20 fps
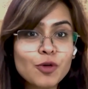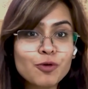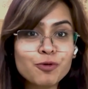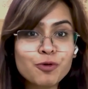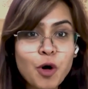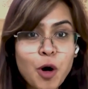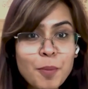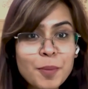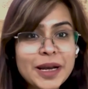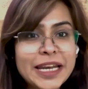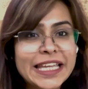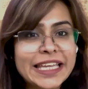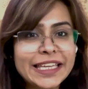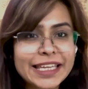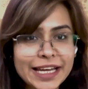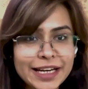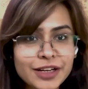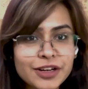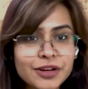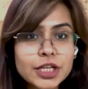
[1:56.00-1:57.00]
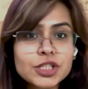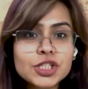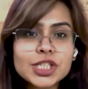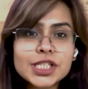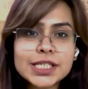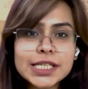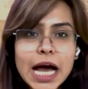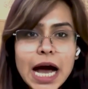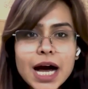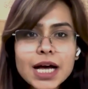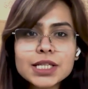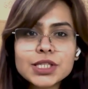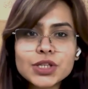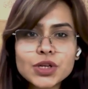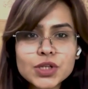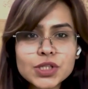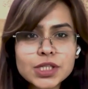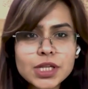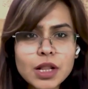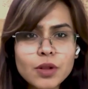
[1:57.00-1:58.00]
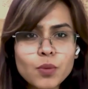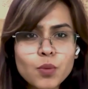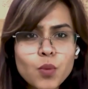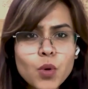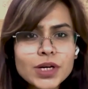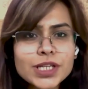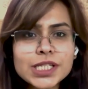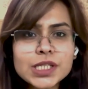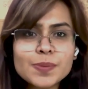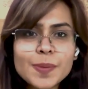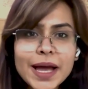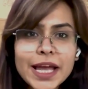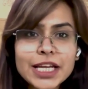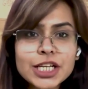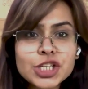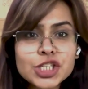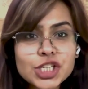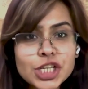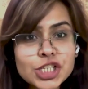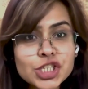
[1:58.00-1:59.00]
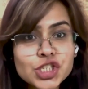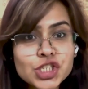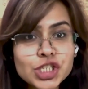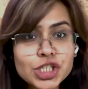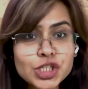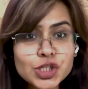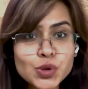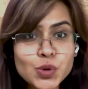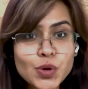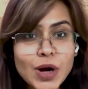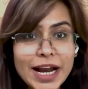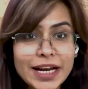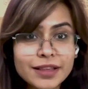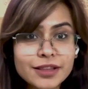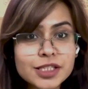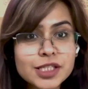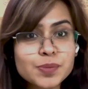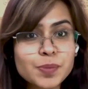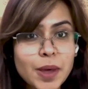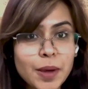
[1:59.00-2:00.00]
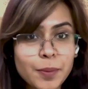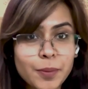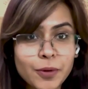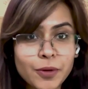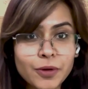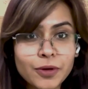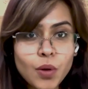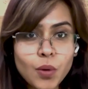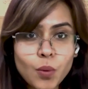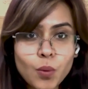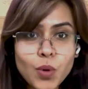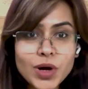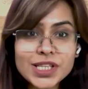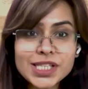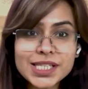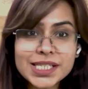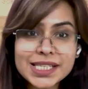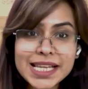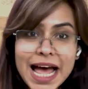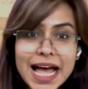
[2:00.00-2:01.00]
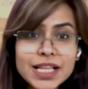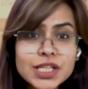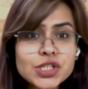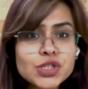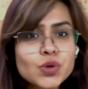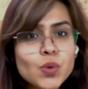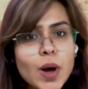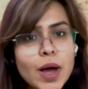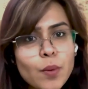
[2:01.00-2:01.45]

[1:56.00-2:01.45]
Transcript: formally yet. Just ask yourself, what is my intention to write this paper? What stance do I